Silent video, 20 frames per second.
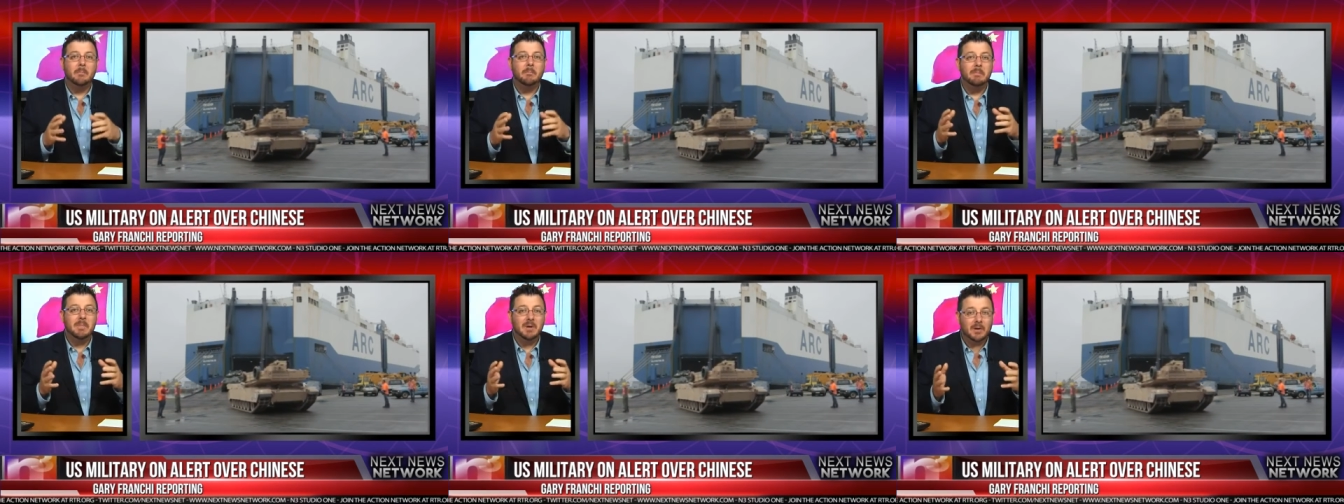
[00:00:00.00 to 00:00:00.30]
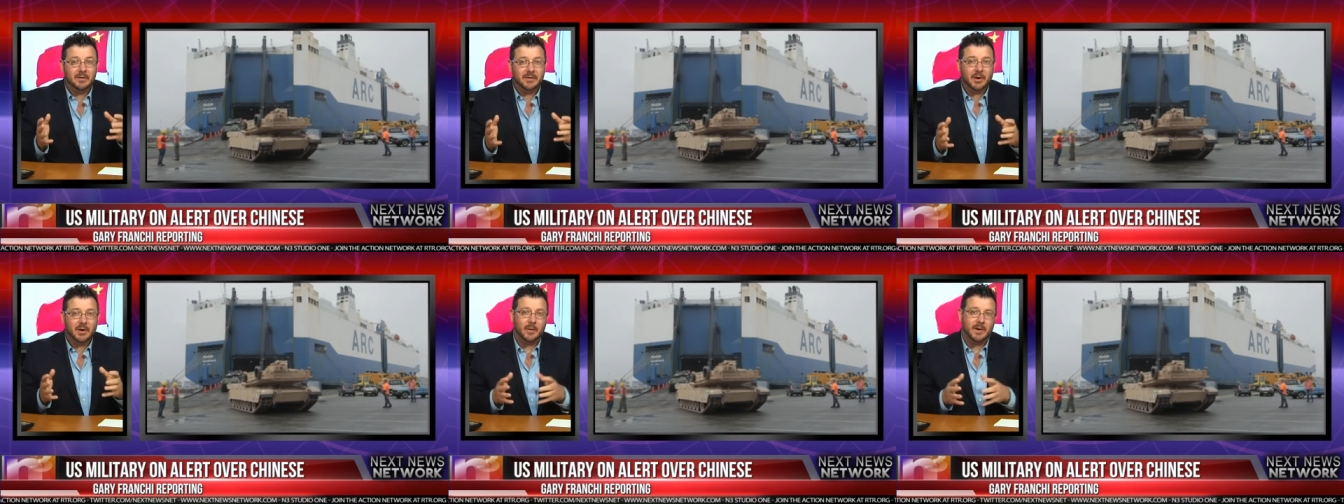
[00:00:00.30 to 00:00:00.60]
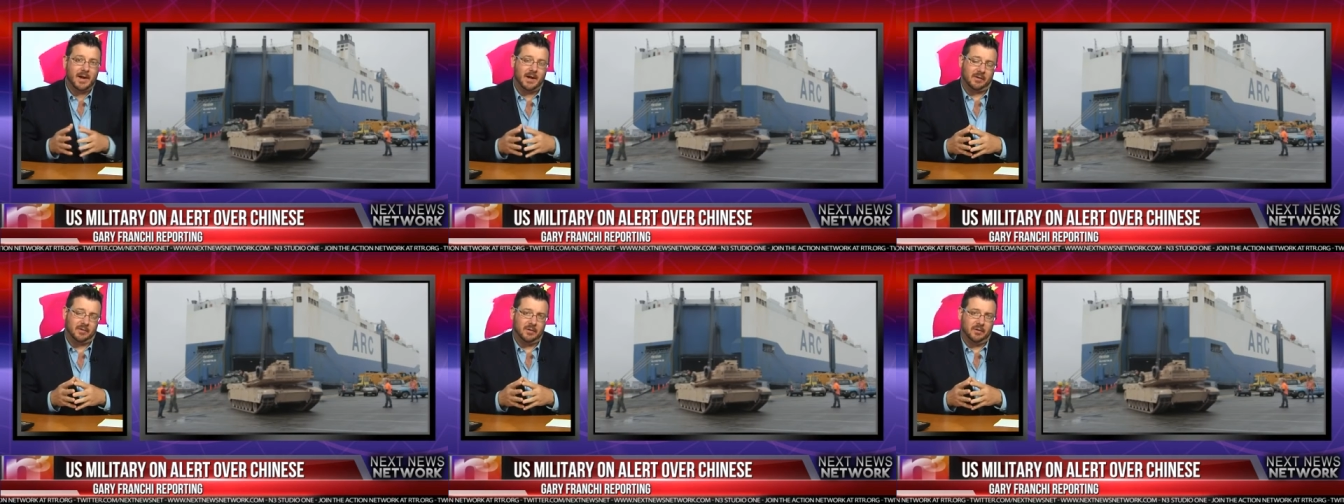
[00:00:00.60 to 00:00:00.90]

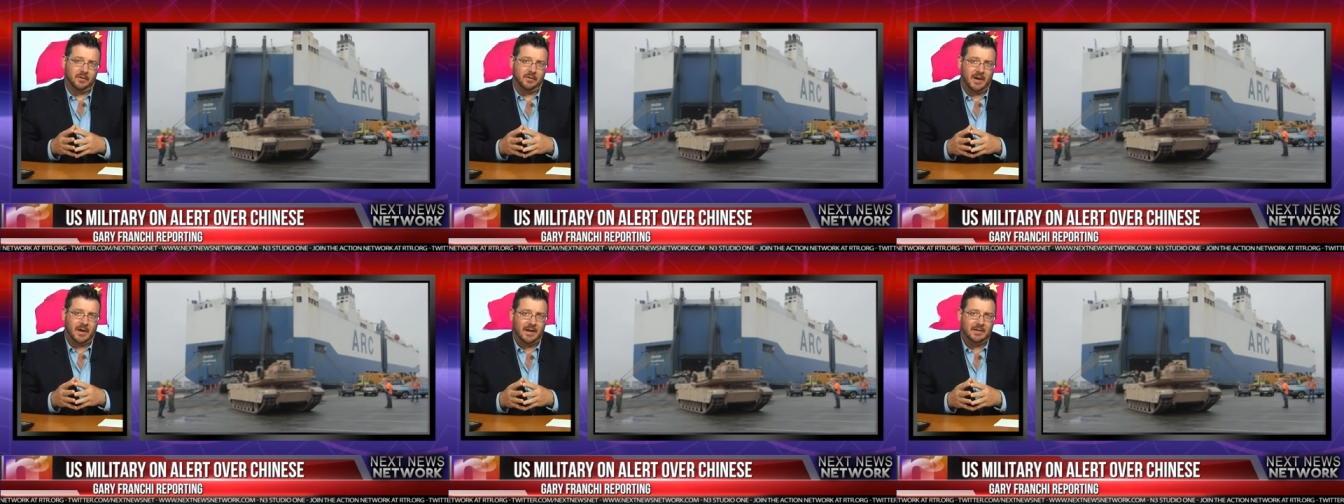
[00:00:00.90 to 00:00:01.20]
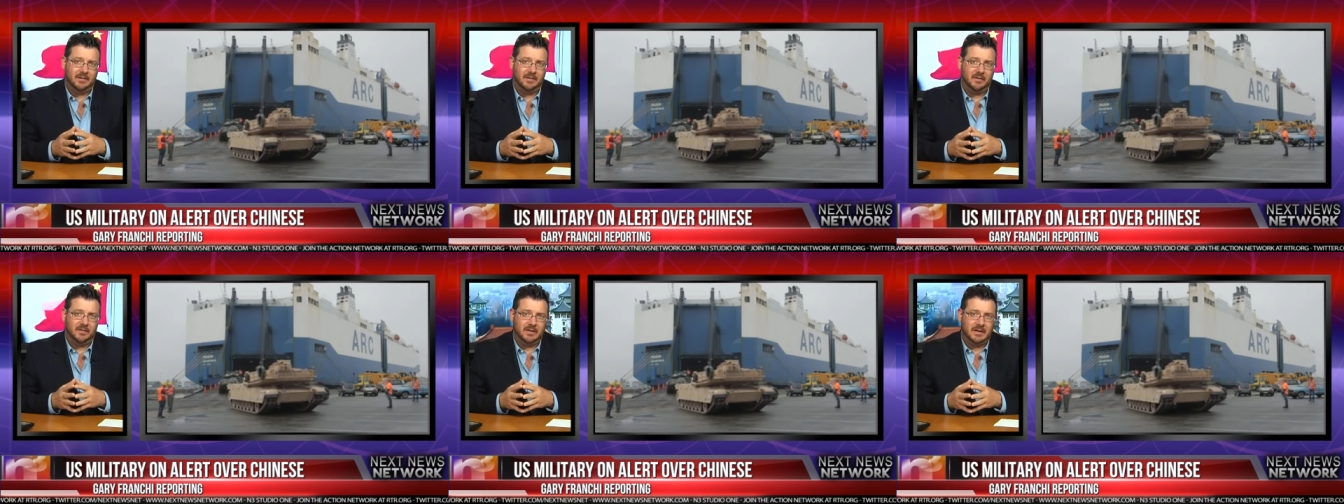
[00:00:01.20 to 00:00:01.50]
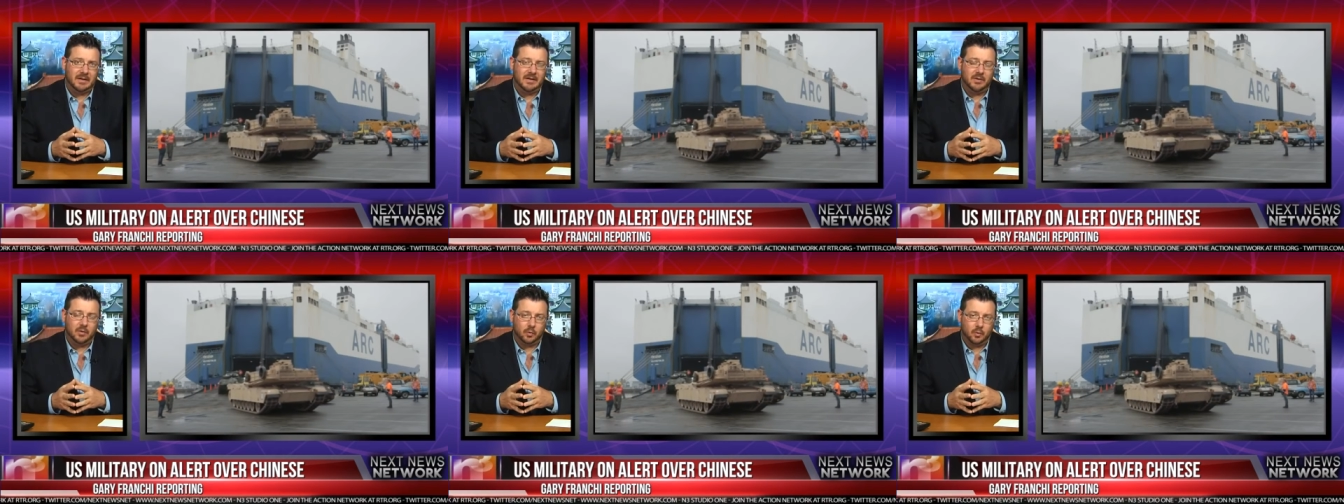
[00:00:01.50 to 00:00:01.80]
military exercises
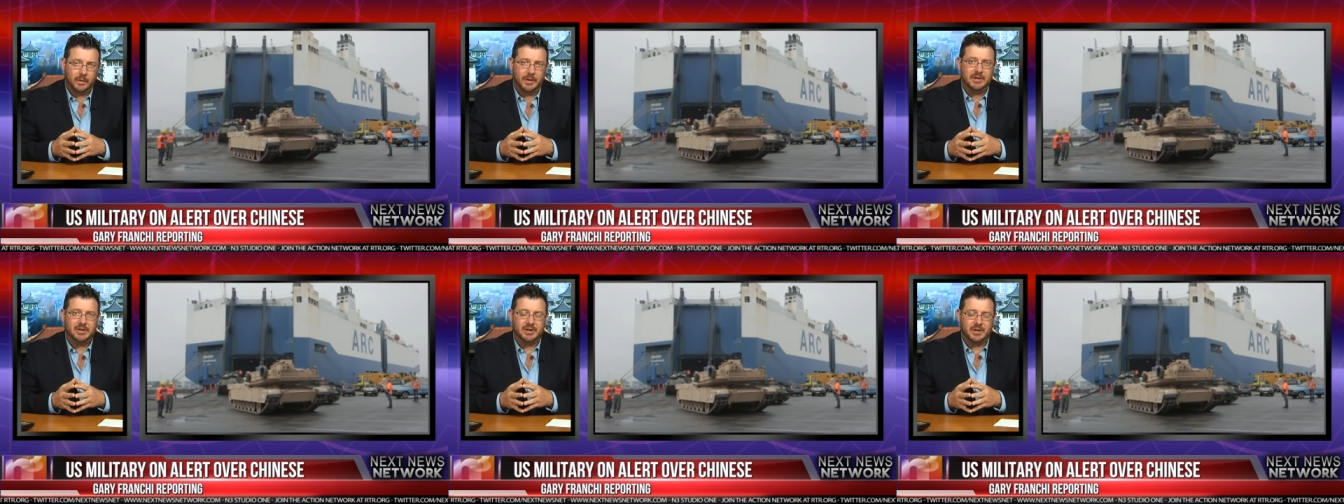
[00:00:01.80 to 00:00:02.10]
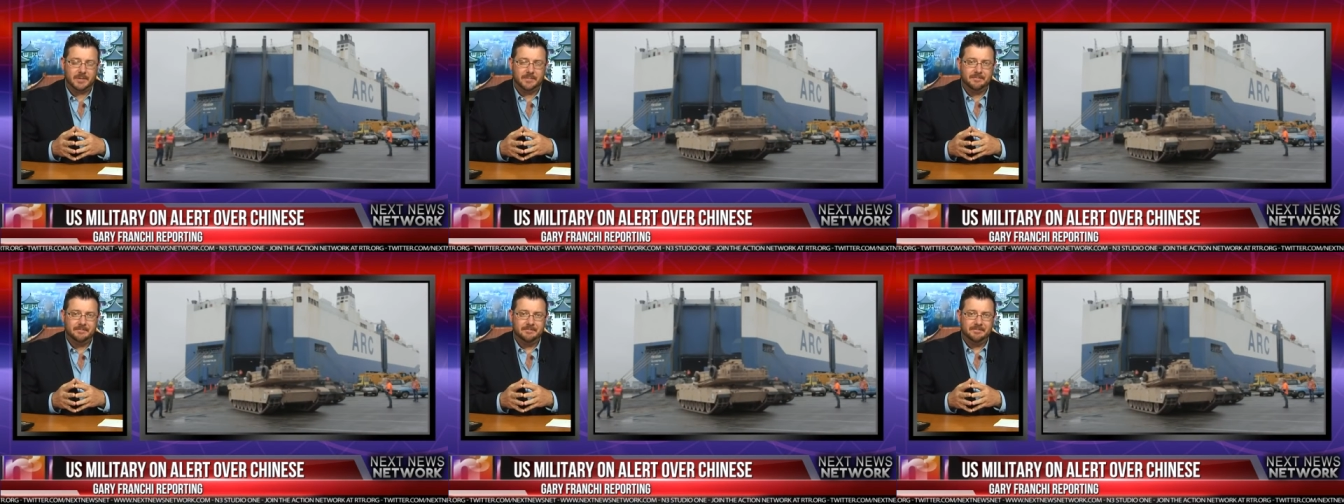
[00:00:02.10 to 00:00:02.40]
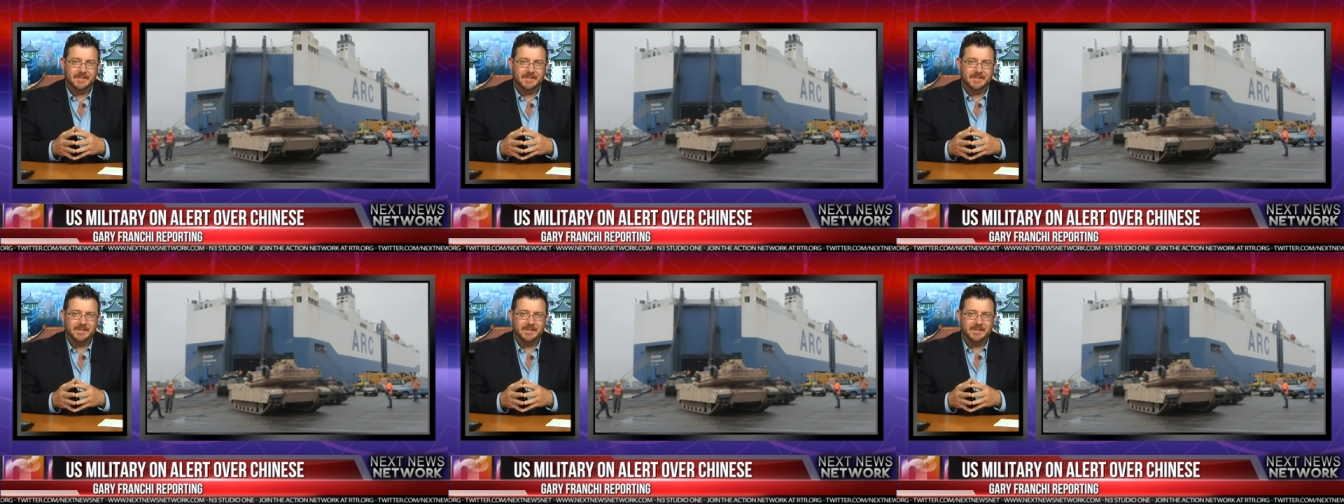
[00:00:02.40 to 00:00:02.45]
in the region.